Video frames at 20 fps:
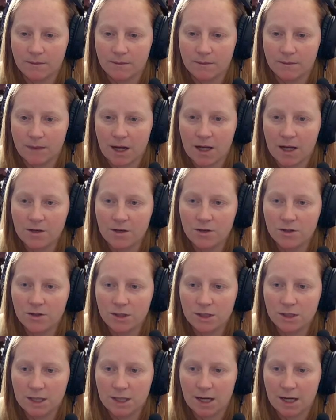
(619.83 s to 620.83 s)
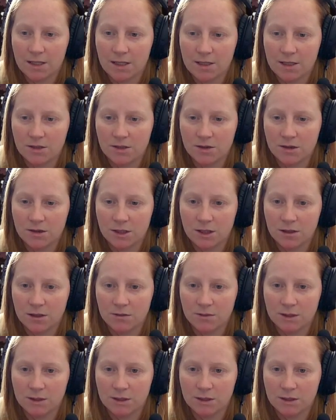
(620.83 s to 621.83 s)
usually tie these two together
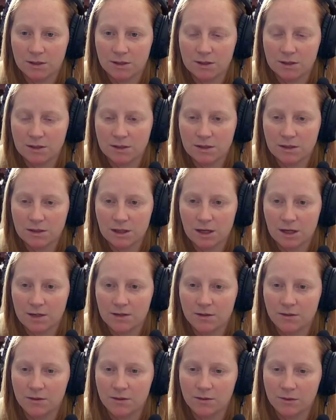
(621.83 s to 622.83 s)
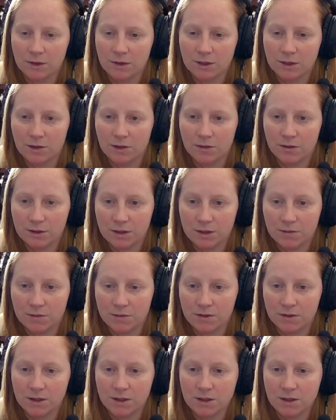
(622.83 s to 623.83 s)
because I don't really know the
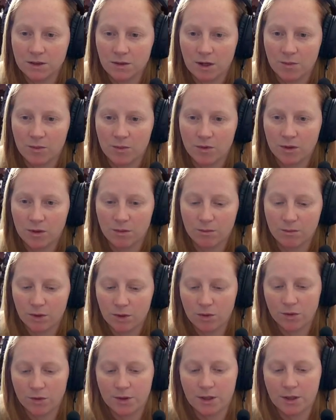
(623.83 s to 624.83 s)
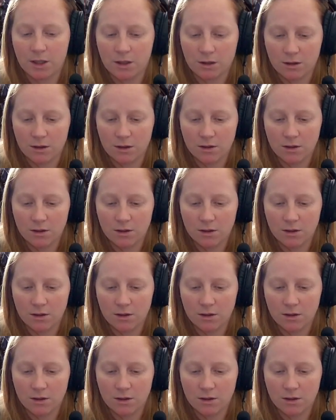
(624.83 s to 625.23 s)
difference, so I put both here.